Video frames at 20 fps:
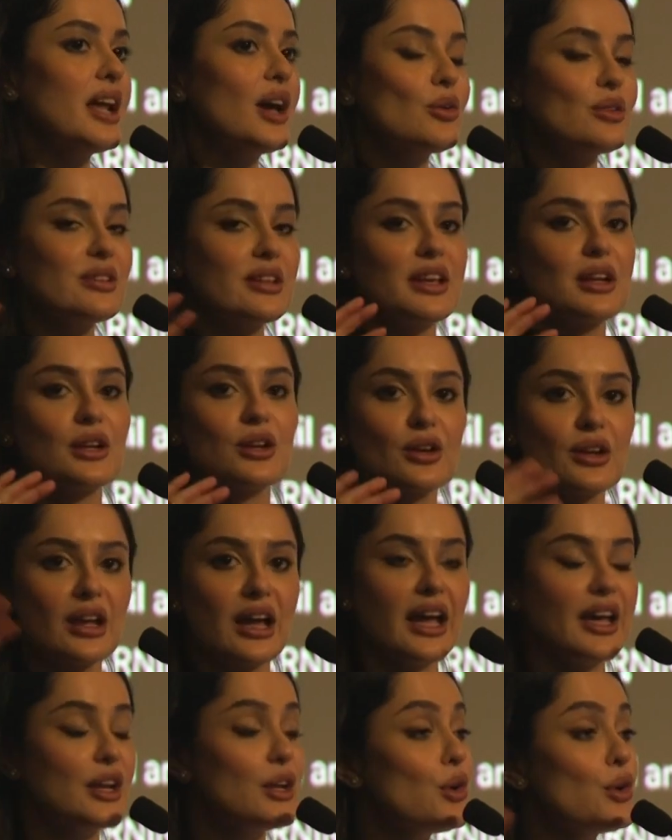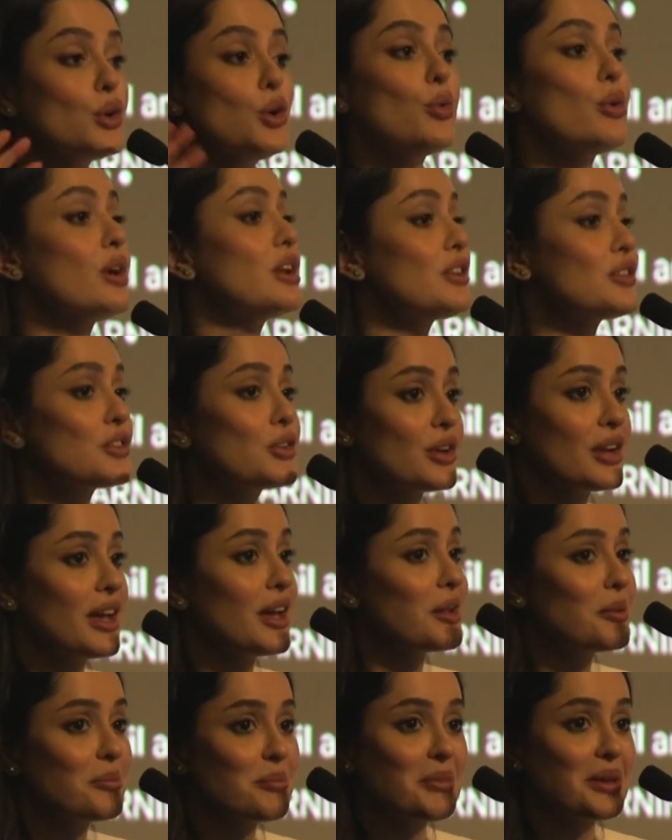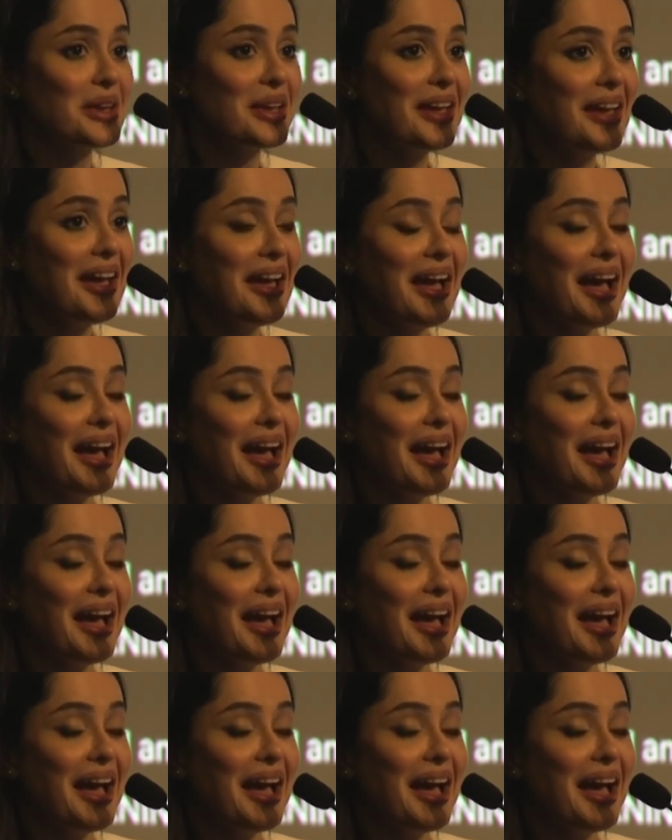I was like, look, I know no one is going to help me.